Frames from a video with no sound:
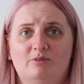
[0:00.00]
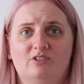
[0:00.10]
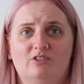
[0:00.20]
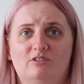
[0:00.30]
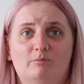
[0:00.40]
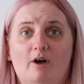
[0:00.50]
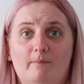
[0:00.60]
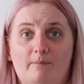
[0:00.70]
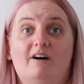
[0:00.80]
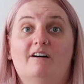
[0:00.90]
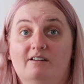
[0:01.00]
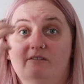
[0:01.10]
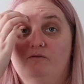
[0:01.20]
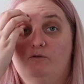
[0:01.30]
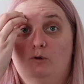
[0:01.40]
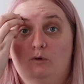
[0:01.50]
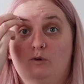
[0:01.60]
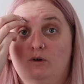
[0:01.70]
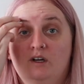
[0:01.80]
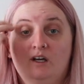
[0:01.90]
which is a bargain
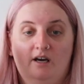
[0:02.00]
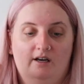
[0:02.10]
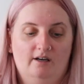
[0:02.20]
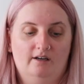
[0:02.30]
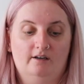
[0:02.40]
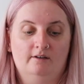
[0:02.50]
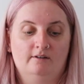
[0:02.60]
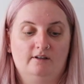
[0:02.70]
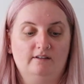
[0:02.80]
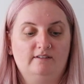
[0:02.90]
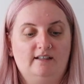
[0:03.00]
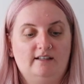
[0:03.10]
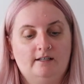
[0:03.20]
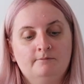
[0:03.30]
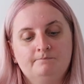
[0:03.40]
for concealer.